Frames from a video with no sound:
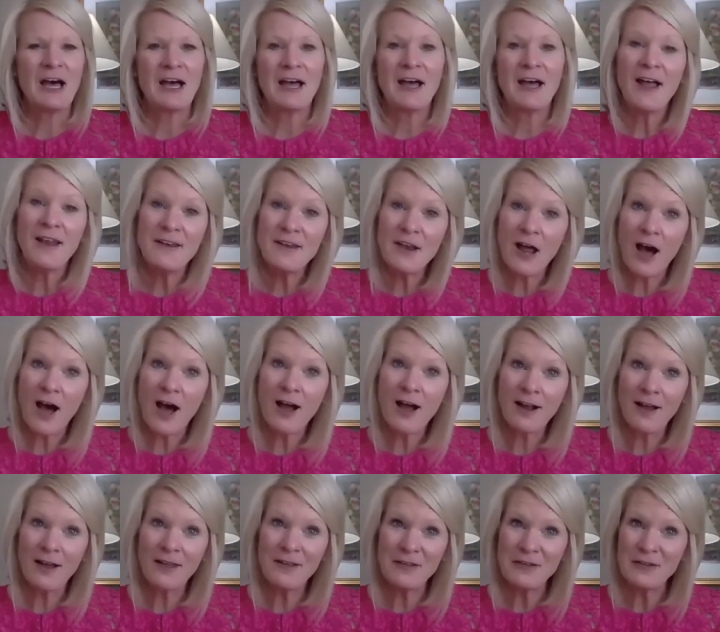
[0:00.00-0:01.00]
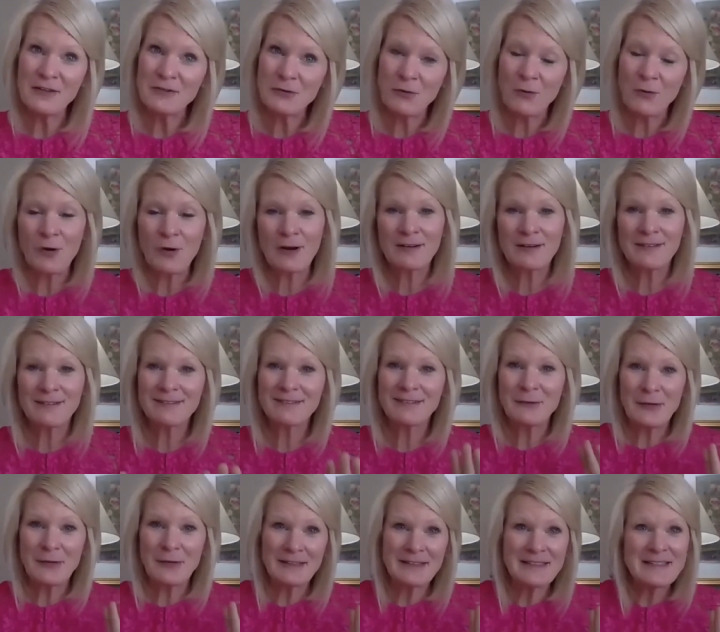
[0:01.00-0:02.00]
a knock on the door,
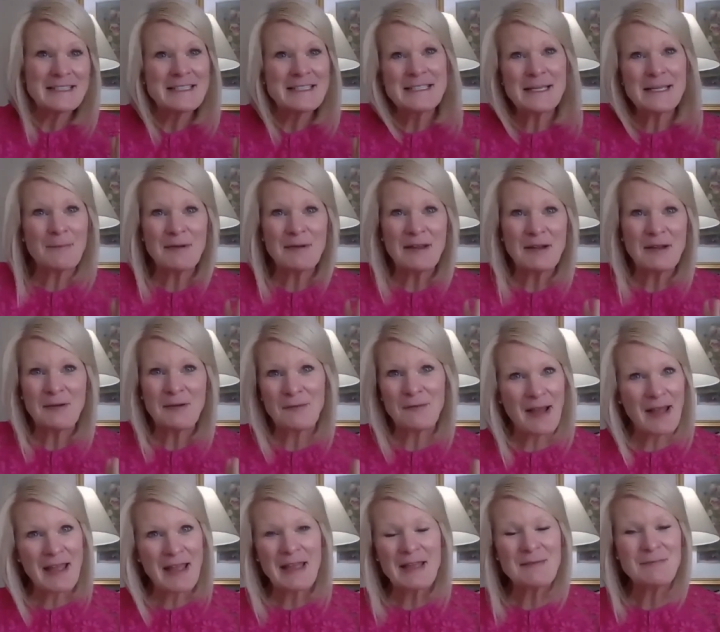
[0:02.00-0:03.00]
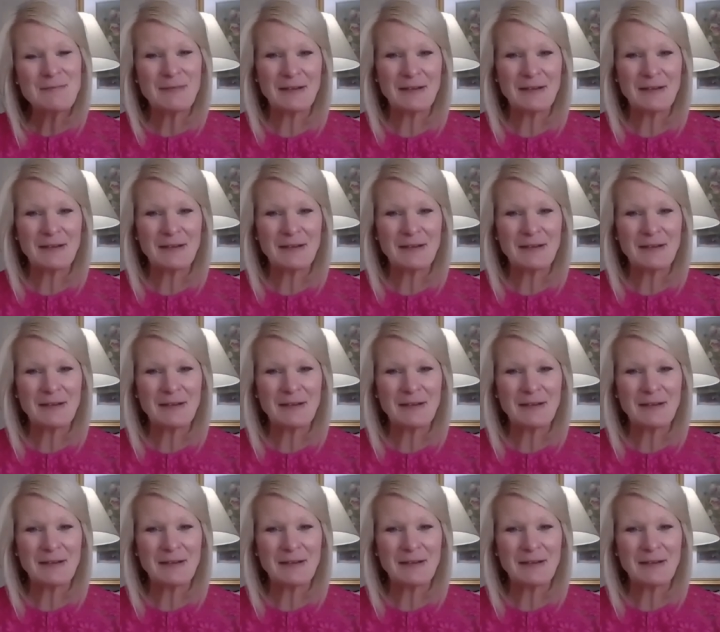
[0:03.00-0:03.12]
quickly stepping away,